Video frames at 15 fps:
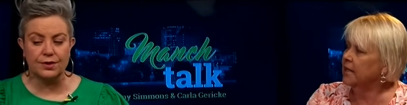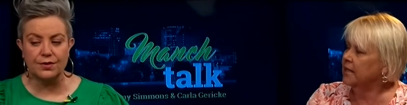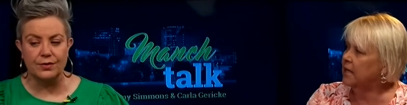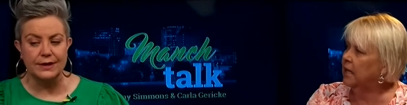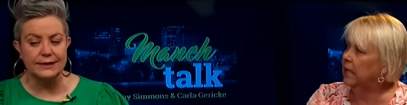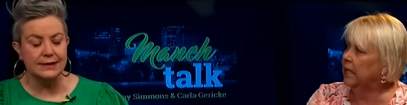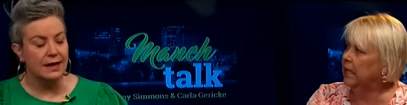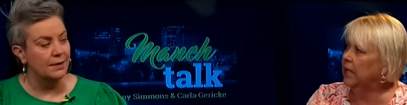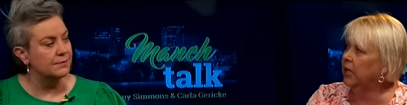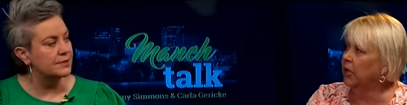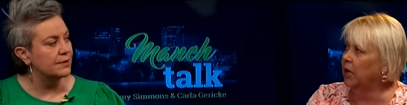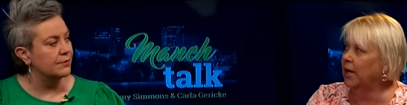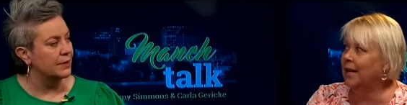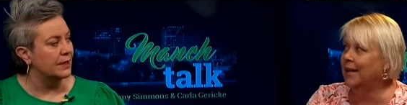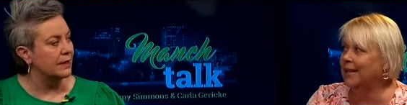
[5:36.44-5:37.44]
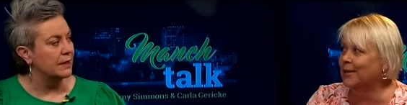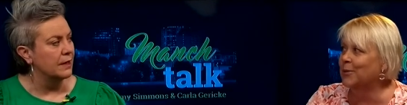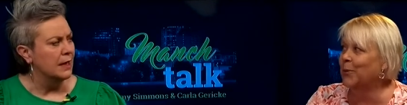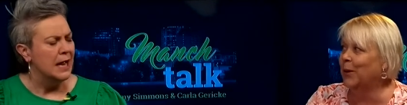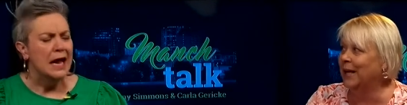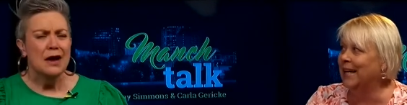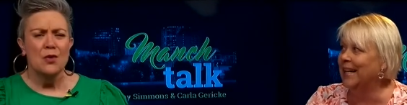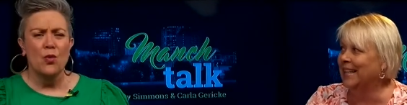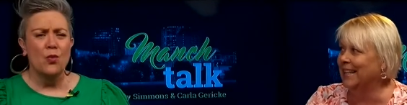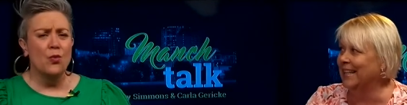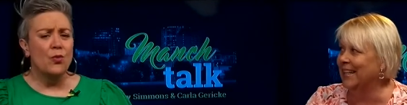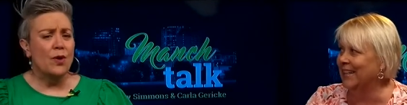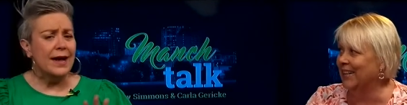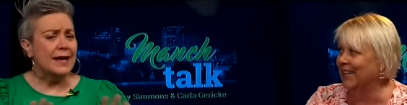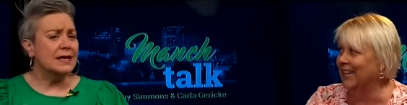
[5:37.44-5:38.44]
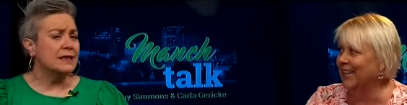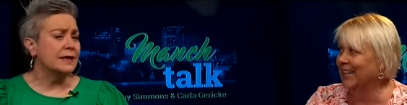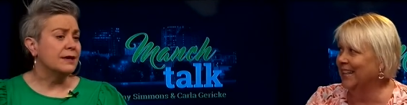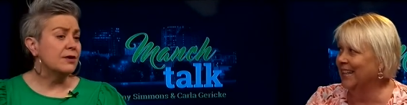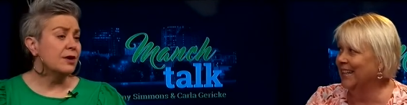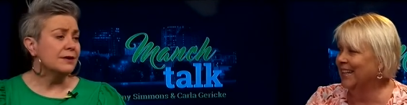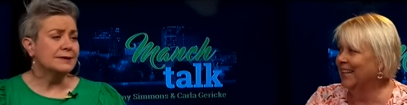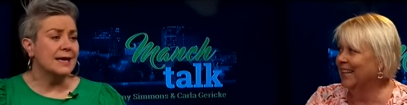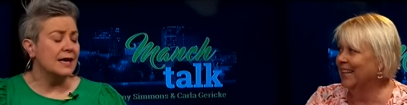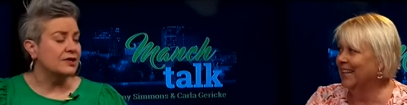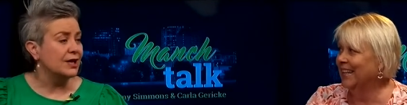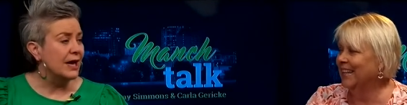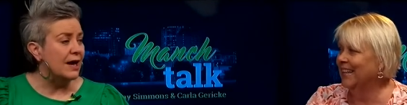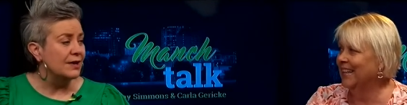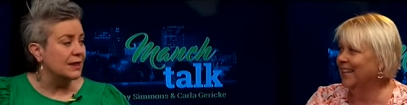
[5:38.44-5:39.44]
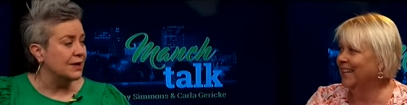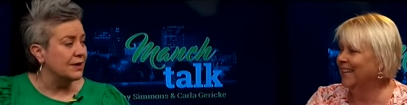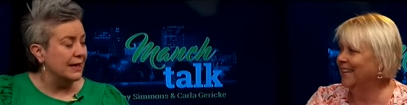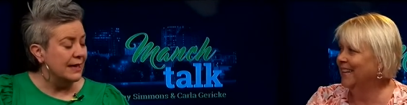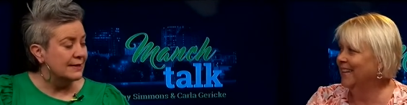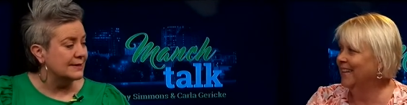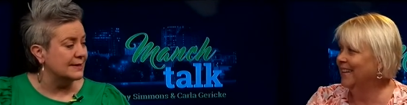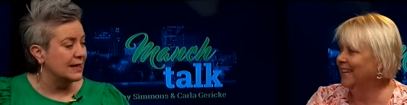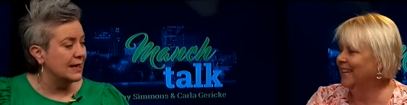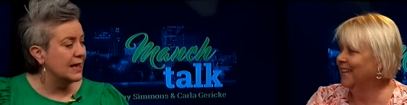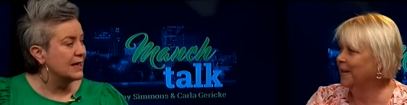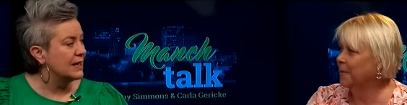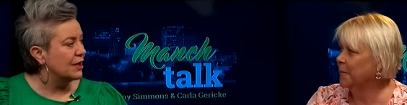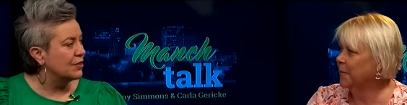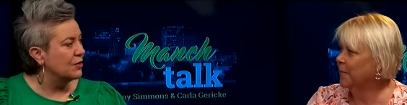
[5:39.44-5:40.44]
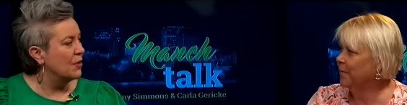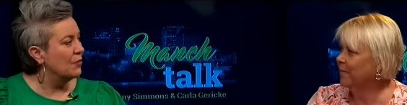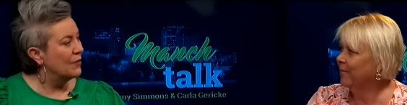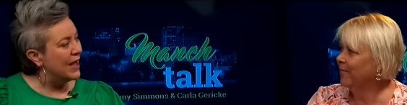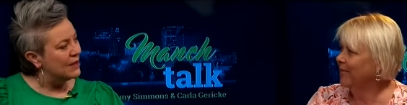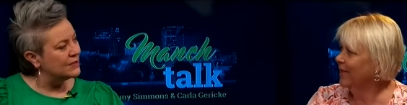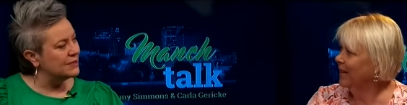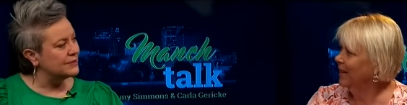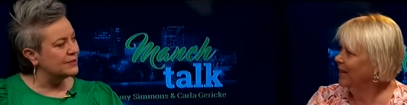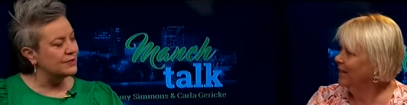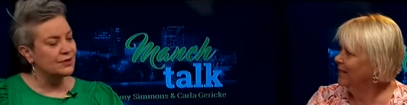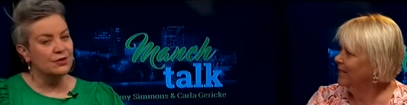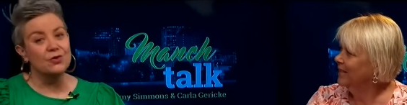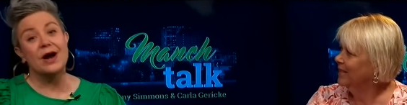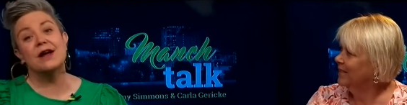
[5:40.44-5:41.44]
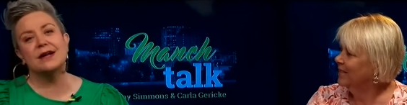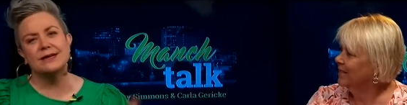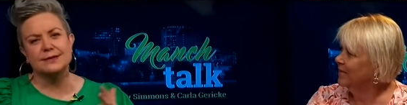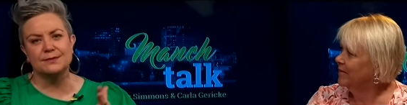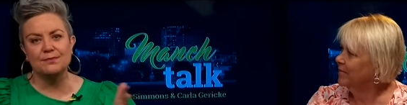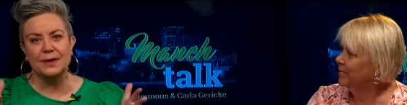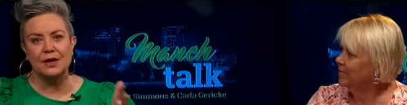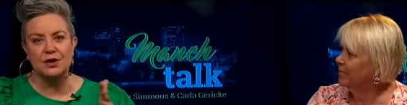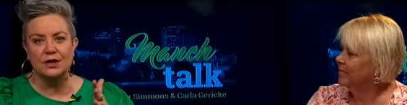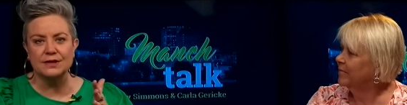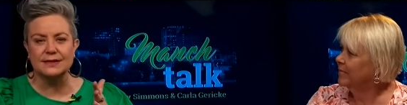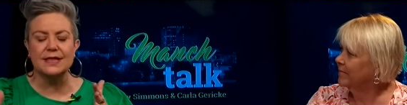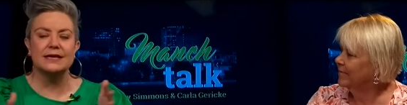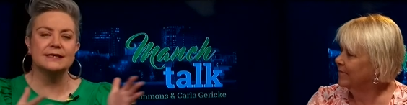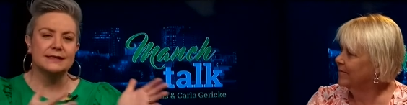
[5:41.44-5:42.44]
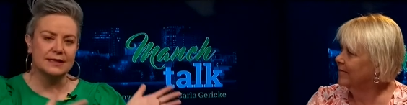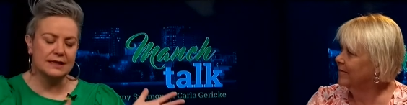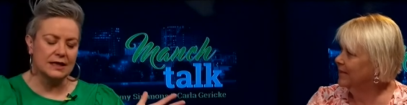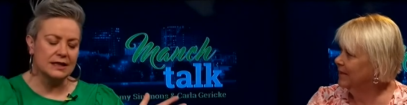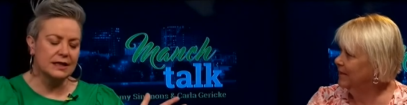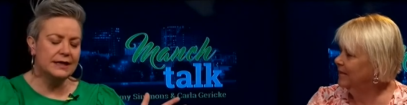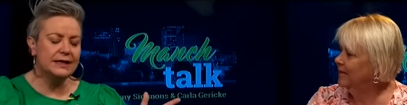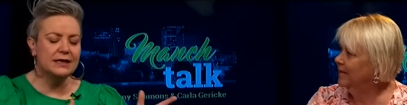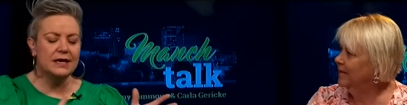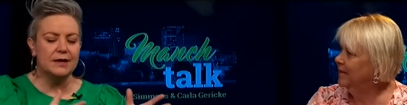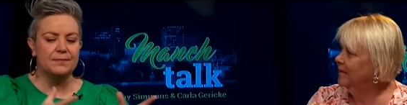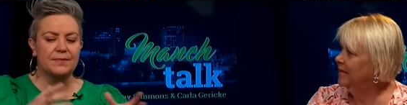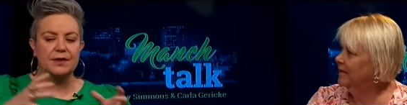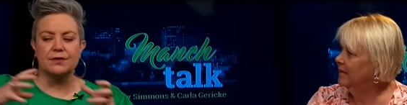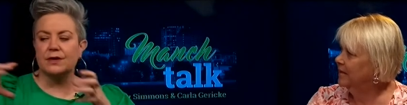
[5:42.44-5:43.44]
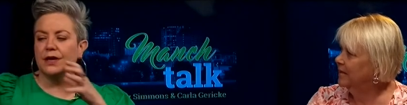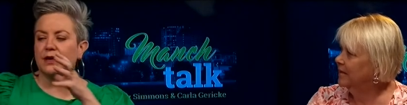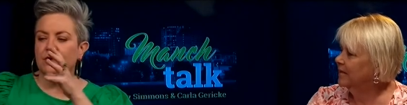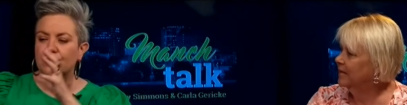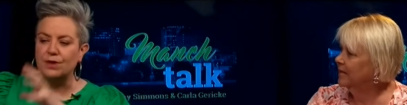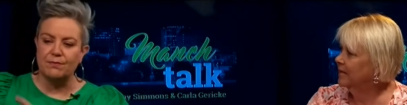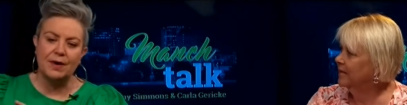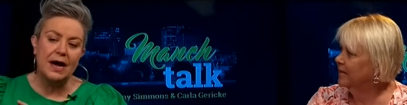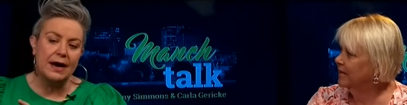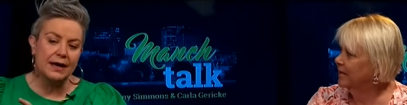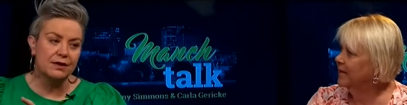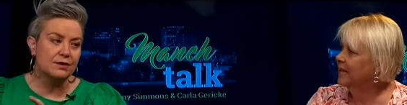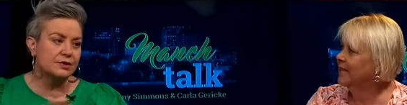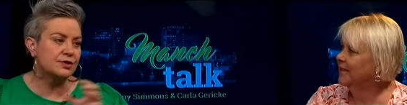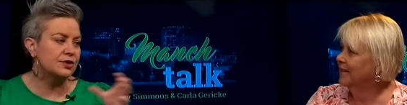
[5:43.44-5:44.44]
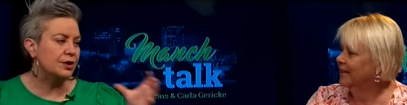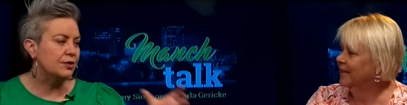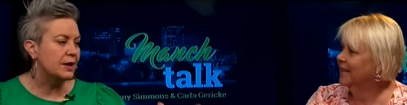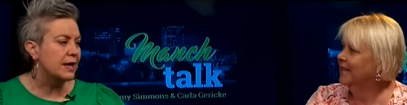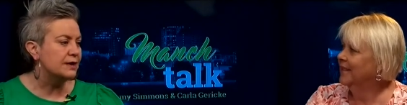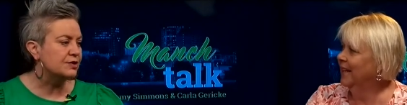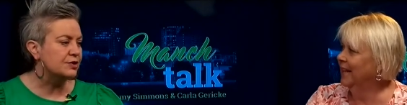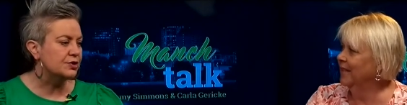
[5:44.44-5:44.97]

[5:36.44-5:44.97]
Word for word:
Speaker 1: cleaner. It is way cleaner. Way cleaner. I was actually out there yesterday, and I thought, wow, this is so great because because they did the cleanup. There, you know, the piles. So you guys yeah. are